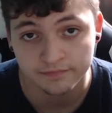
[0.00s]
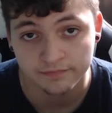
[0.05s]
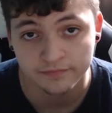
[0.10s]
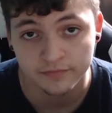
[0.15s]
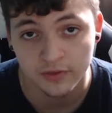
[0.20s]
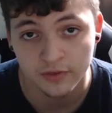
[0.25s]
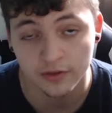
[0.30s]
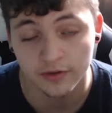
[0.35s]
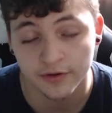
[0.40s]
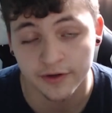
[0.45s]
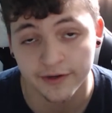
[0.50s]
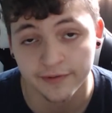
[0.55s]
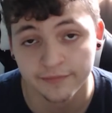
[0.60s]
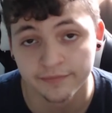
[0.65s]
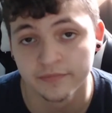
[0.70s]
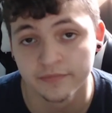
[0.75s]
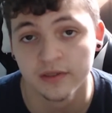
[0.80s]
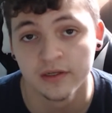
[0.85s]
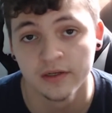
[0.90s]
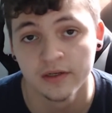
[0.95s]
Okay?
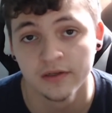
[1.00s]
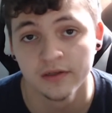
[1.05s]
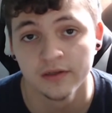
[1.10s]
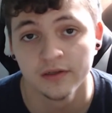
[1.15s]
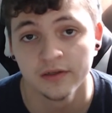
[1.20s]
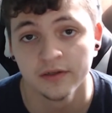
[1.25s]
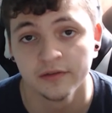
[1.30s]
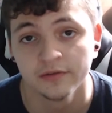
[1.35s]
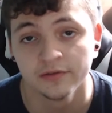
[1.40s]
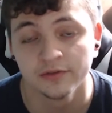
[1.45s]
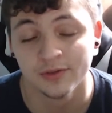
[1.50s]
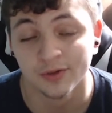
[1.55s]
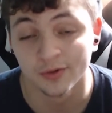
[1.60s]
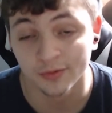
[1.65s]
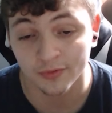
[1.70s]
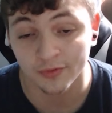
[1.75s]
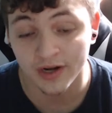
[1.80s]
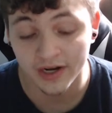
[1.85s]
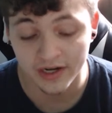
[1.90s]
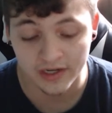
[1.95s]

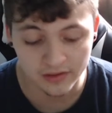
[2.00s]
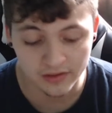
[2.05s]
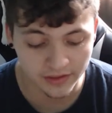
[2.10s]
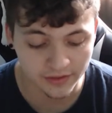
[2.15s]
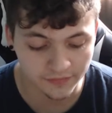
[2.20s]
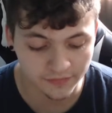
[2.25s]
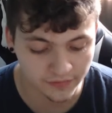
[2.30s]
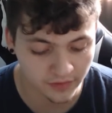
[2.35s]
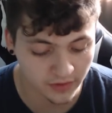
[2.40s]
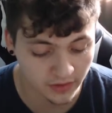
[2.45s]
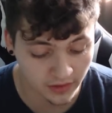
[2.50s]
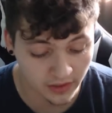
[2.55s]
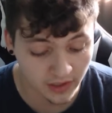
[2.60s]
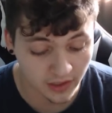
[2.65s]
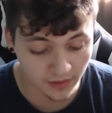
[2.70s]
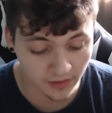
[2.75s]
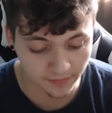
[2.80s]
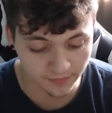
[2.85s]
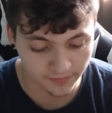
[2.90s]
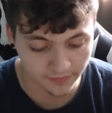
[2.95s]
Directly in front of the
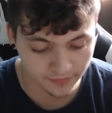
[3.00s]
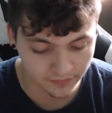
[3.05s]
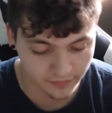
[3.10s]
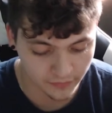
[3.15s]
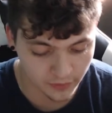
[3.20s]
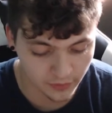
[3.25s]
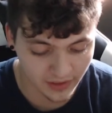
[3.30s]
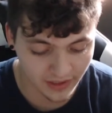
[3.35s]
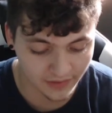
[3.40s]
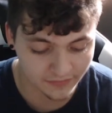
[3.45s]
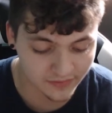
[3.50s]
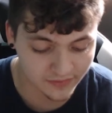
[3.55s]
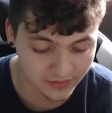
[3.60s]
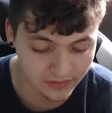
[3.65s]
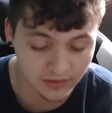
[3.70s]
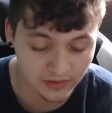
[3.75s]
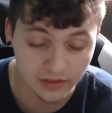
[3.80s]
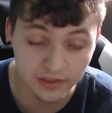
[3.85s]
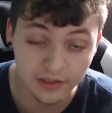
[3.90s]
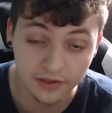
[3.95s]
cop. You have to
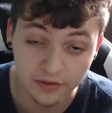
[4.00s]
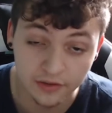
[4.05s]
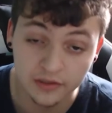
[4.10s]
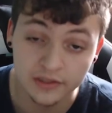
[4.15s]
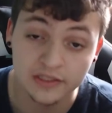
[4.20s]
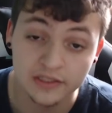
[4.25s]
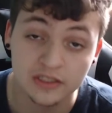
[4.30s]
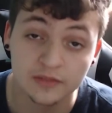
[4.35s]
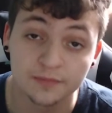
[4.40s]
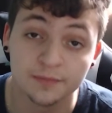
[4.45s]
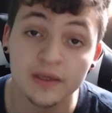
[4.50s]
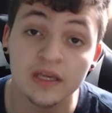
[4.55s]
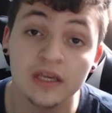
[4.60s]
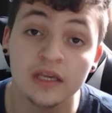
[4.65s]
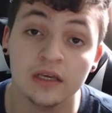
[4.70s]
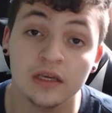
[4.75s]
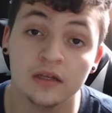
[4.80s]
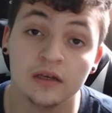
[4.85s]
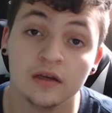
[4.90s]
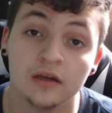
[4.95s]
literally
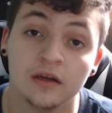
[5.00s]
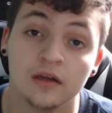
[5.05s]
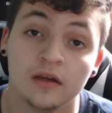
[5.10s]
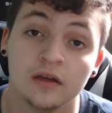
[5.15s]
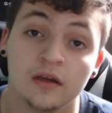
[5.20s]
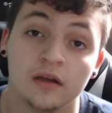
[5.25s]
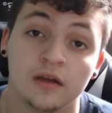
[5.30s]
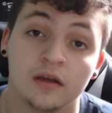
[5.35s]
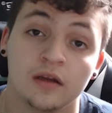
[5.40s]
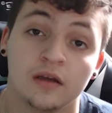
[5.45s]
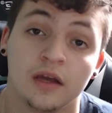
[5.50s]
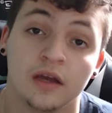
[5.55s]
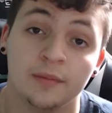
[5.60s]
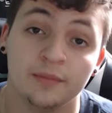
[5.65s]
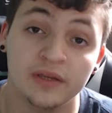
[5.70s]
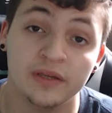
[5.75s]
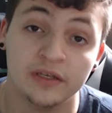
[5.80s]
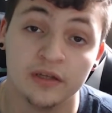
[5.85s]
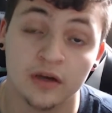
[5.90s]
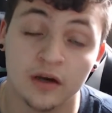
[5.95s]
speed and
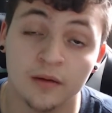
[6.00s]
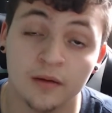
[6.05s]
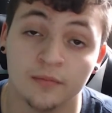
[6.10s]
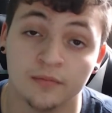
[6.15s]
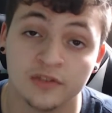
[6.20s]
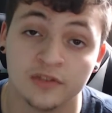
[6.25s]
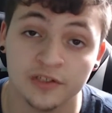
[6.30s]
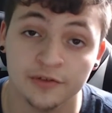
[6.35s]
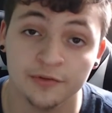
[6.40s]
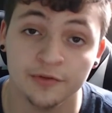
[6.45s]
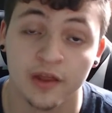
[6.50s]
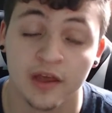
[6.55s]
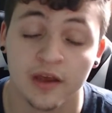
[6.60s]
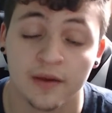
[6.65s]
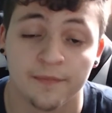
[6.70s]
be dumb to do that.